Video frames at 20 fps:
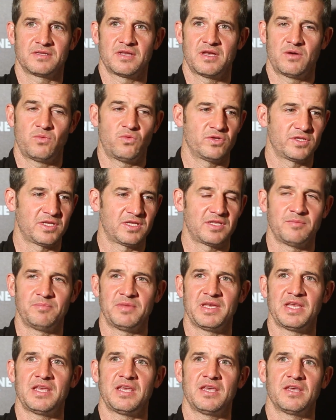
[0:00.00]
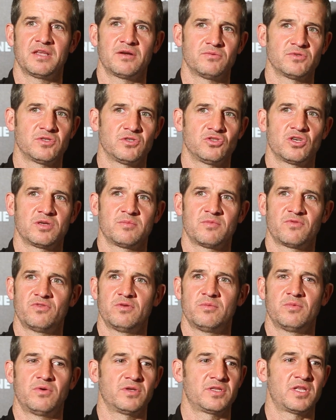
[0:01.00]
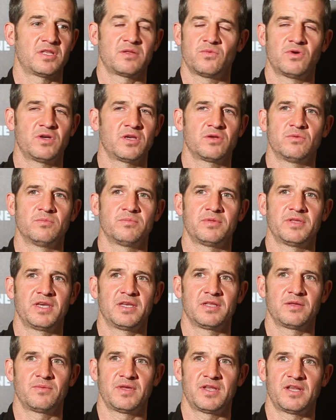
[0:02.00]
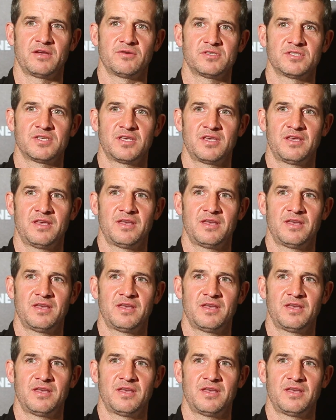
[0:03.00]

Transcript: I wanted to be here, I was enjoying my football, I didn't want to go and play anywhere else.